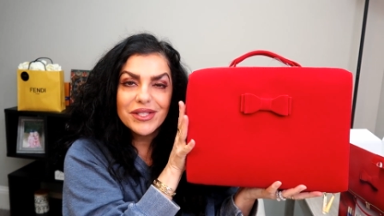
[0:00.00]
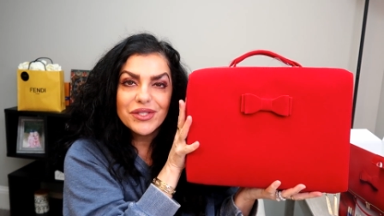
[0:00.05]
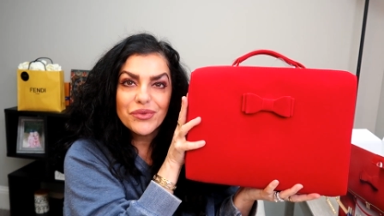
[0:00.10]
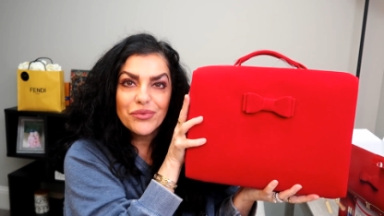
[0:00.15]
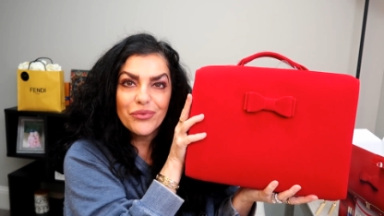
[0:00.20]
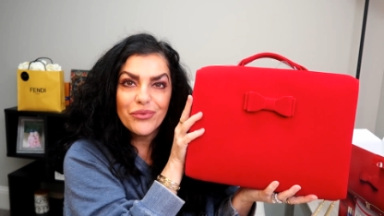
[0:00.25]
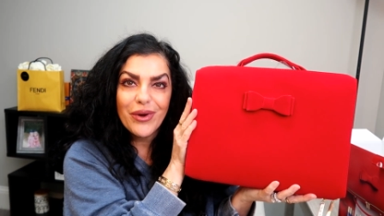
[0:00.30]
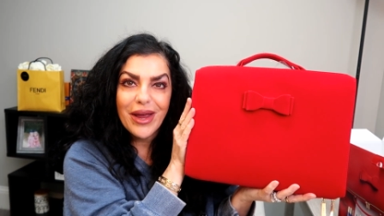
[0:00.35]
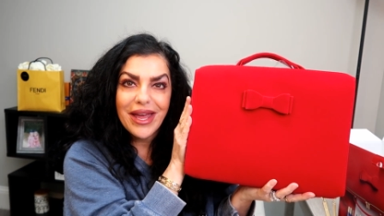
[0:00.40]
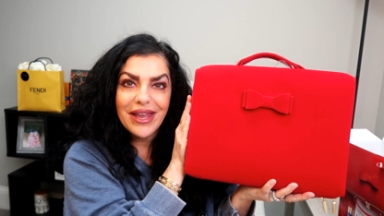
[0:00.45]

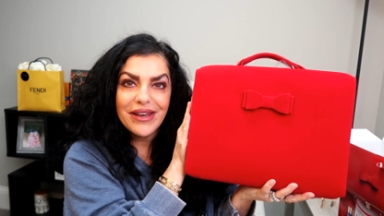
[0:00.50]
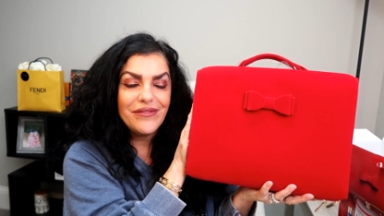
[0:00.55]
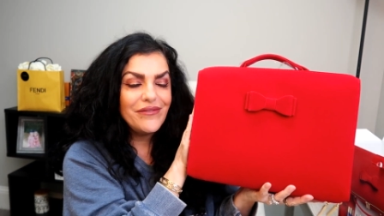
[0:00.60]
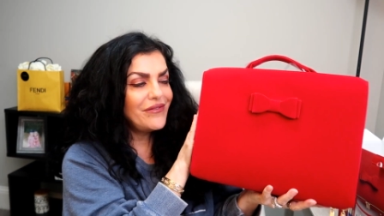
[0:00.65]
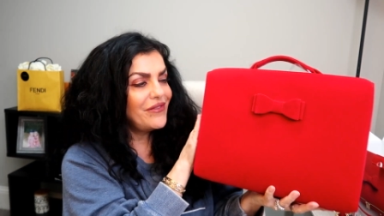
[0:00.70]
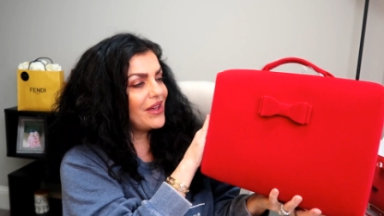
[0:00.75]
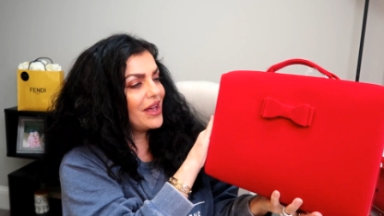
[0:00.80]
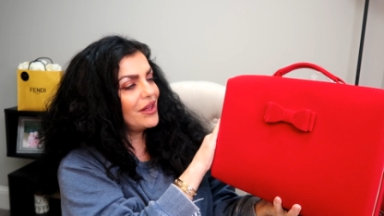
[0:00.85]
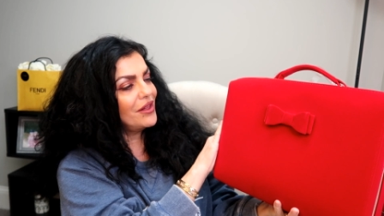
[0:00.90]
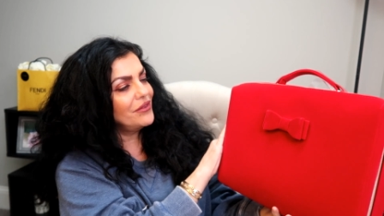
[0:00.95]
It's
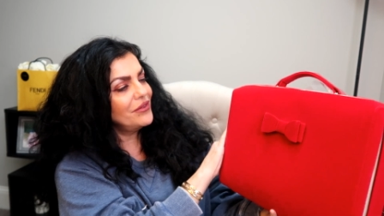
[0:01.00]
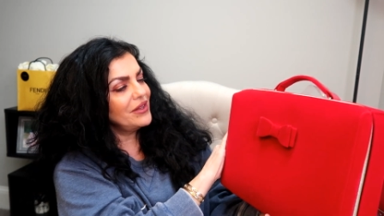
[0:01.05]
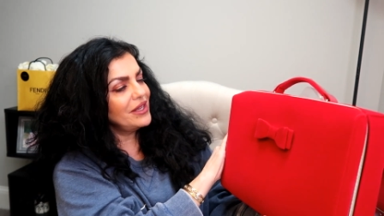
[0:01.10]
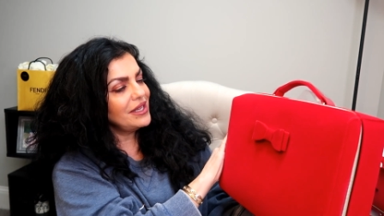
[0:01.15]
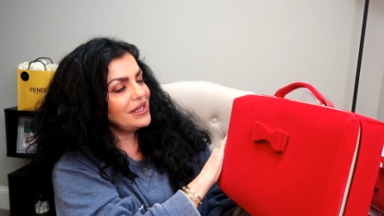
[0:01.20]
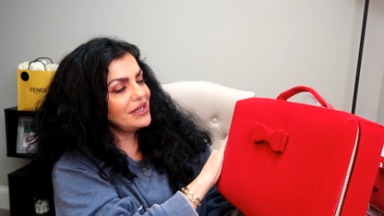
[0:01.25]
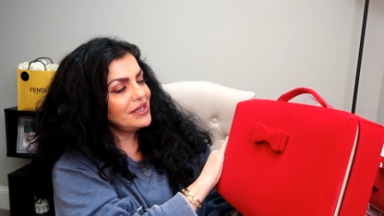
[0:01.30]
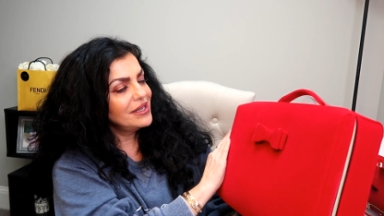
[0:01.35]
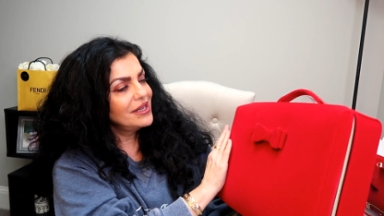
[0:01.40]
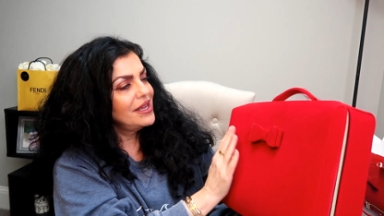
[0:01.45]
red
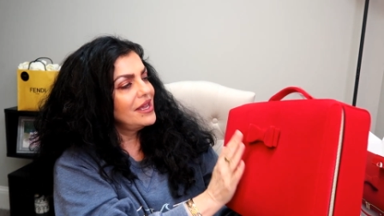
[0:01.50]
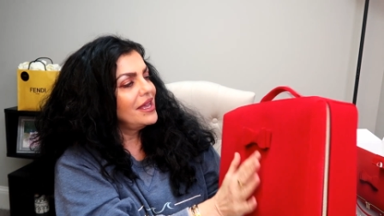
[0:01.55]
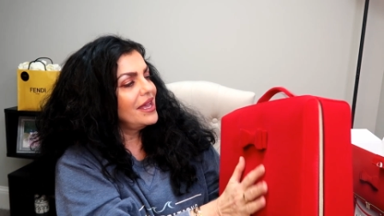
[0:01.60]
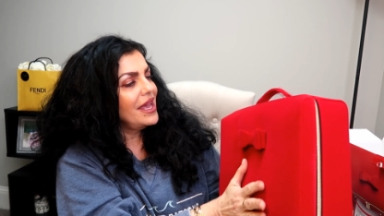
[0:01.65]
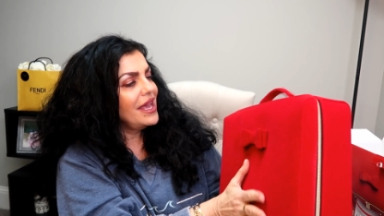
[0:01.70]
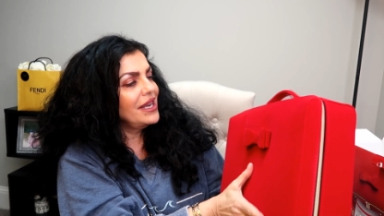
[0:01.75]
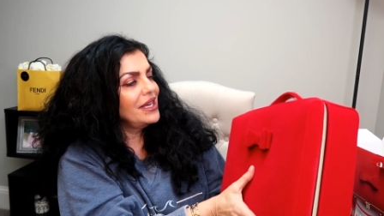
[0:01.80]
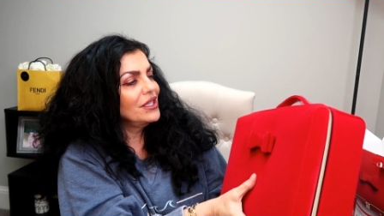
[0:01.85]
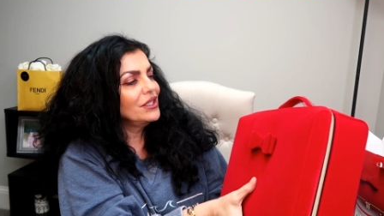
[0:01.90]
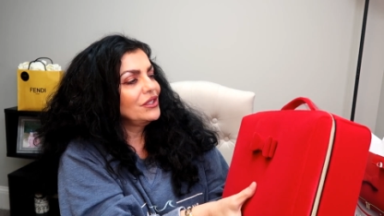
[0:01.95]
velvet
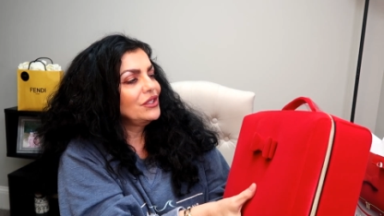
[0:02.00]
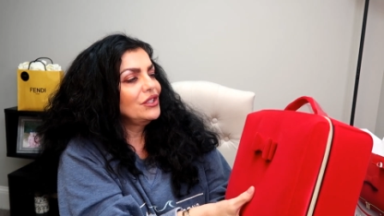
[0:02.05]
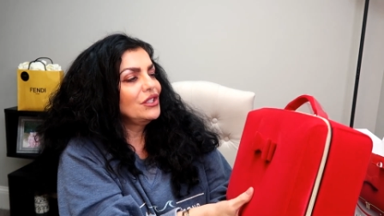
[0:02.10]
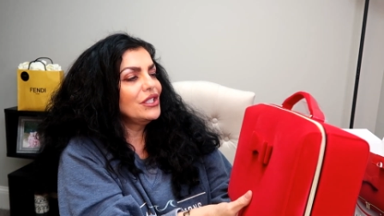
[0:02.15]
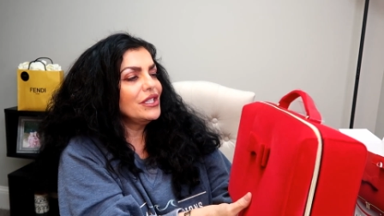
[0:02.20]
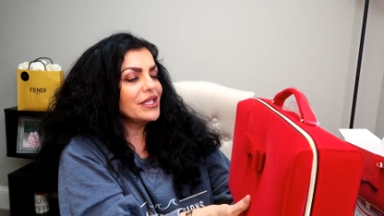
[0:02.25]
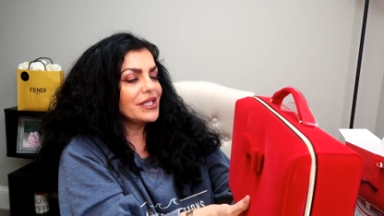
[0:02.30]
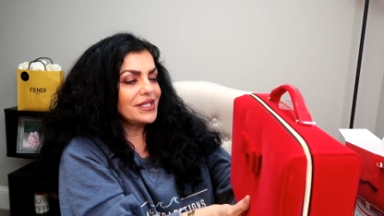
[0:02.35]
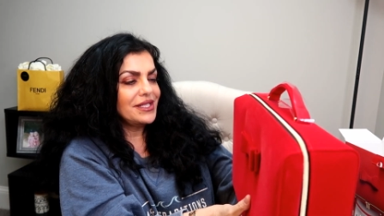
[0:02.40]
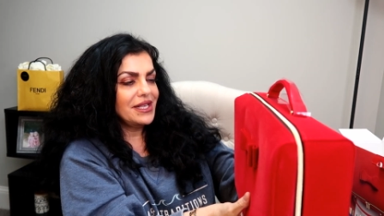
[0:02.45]
and it
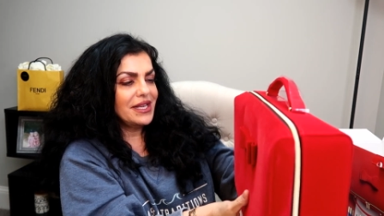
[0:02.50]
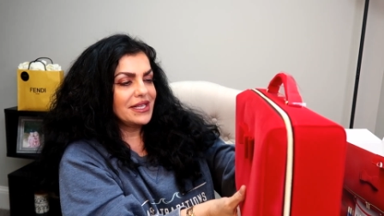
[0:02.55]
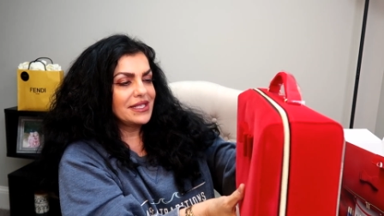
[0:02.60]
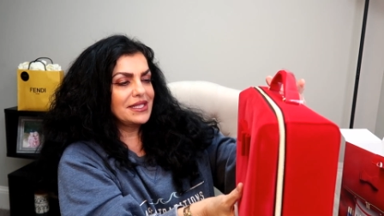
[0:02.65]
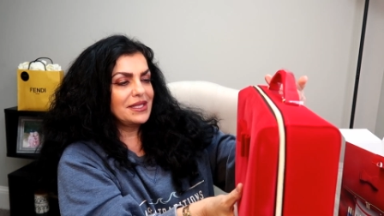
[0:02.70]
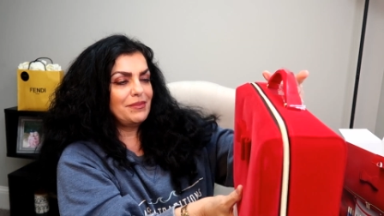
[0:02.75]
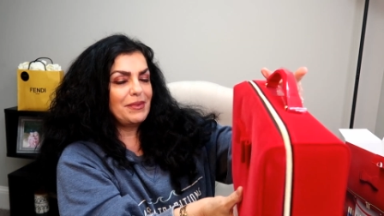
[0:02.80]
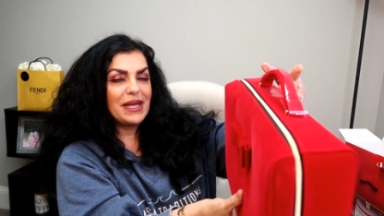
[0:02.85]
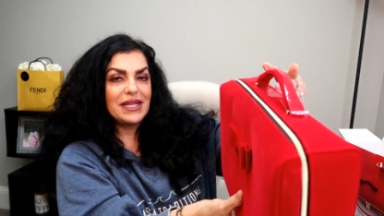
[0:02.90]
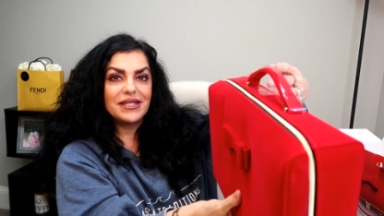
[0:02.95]
looks
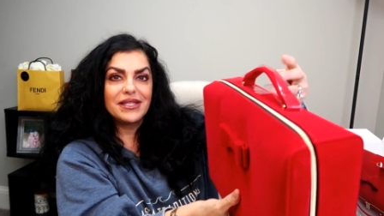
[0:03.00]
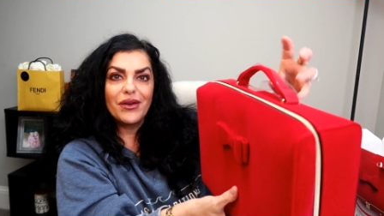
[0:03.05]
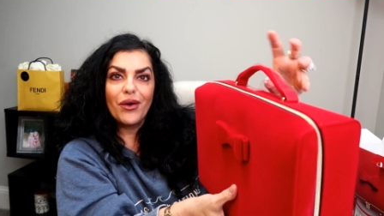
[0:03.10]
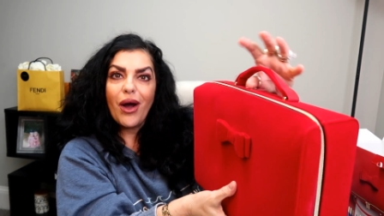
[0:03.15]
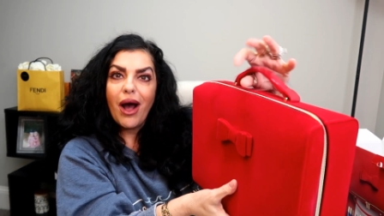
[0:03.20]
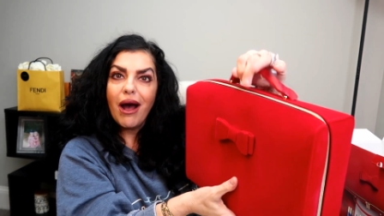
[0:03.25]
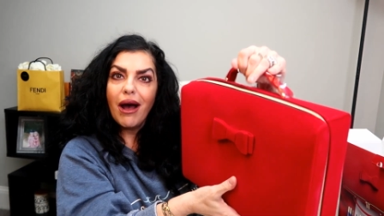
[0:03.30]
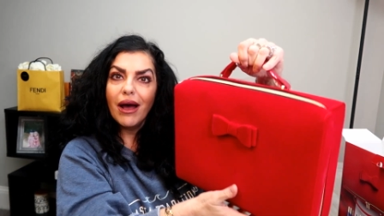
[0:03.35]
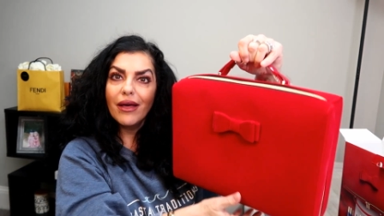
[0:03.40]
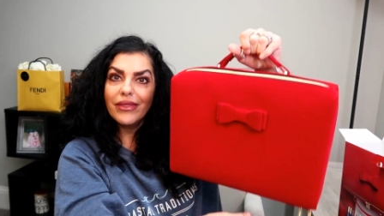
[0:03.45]
expensive.
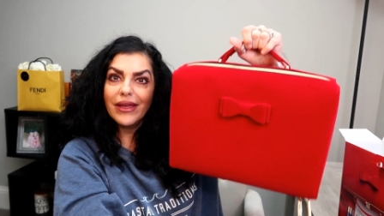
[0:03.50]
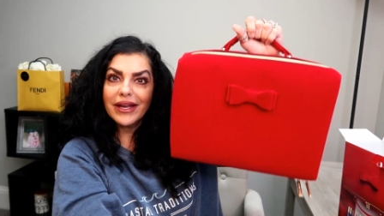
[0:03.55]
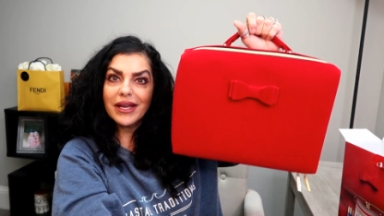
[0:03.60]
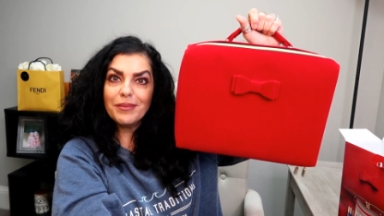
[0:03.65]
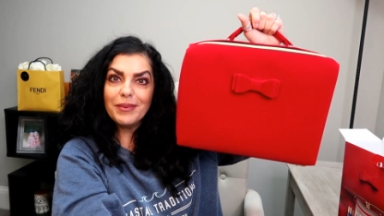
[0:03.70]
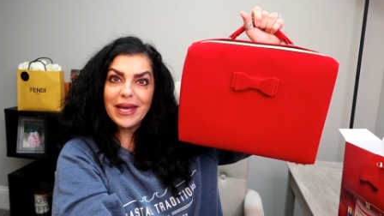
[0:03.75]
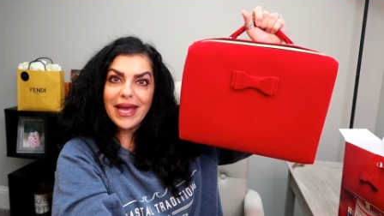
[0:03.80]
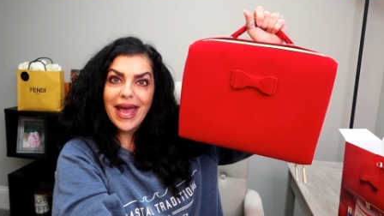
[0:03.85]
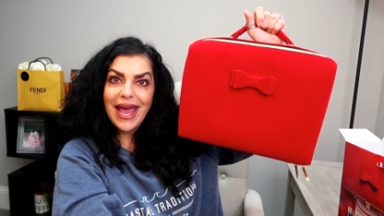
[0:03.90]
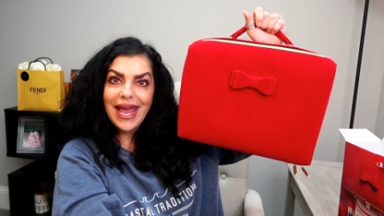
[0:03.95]
Oh, that
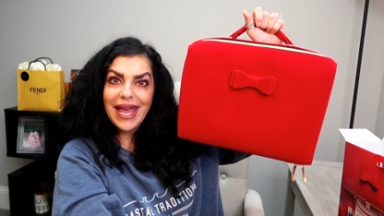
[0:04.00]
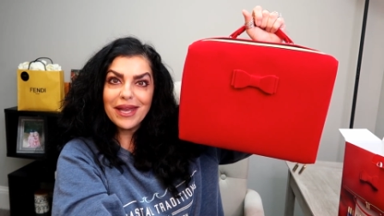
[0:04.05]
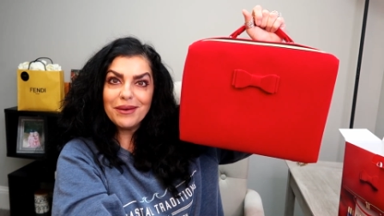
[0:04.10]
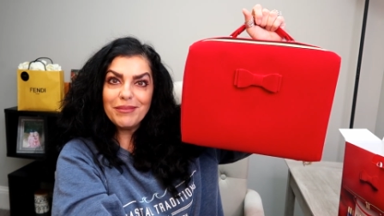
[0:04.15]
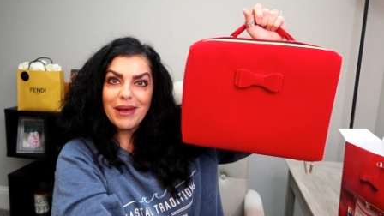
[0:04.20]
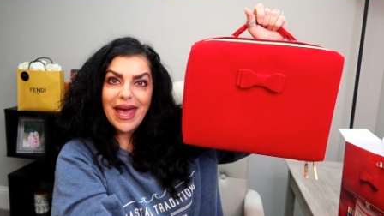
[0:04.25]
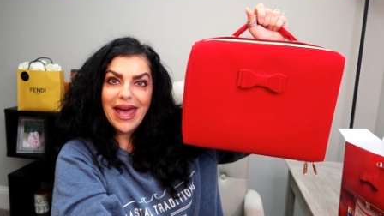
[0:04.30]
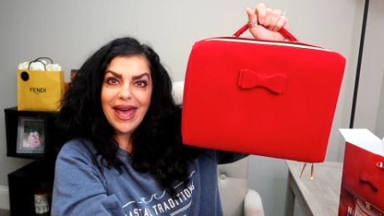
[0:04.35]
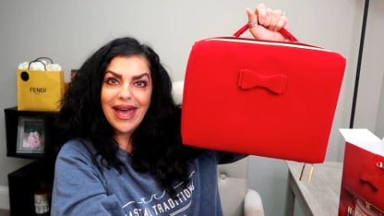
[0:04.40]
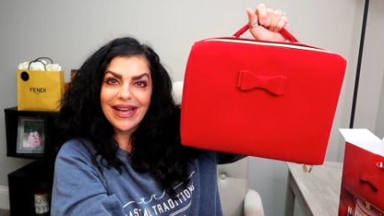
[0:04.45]
could be a
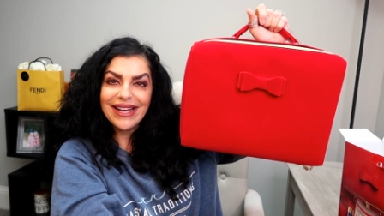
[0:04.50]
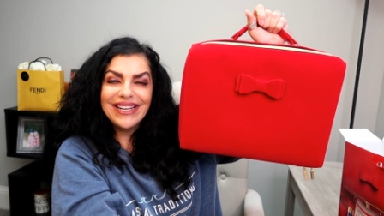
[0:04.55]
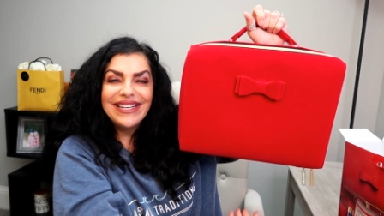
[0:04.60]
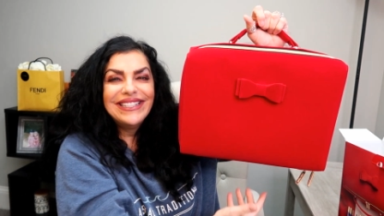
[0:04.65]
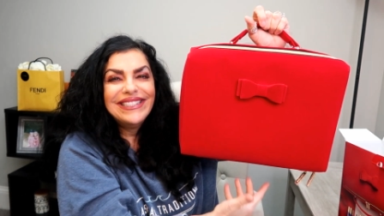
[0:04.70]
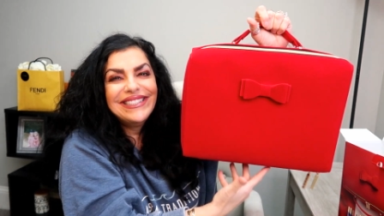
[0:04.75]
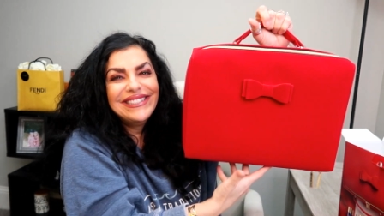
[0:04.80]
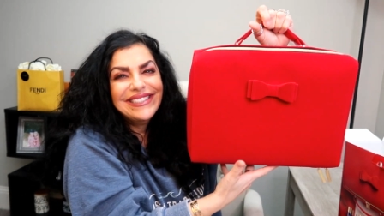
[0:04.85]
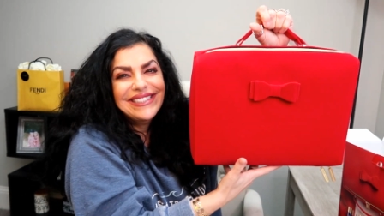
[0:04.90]
handbag.